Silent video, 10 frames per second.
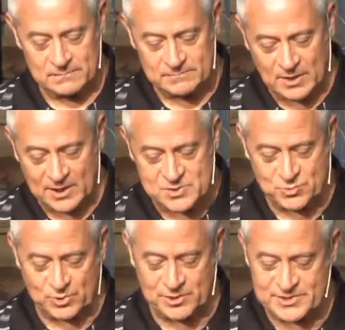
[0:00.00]
God's
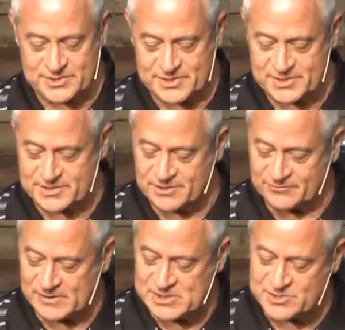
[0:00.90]
word insists in
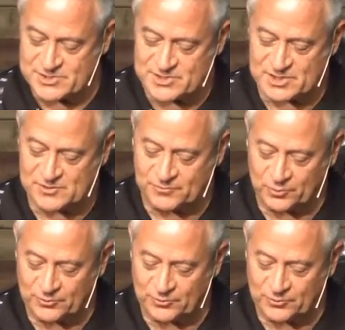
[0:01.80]
Ephesians 6 4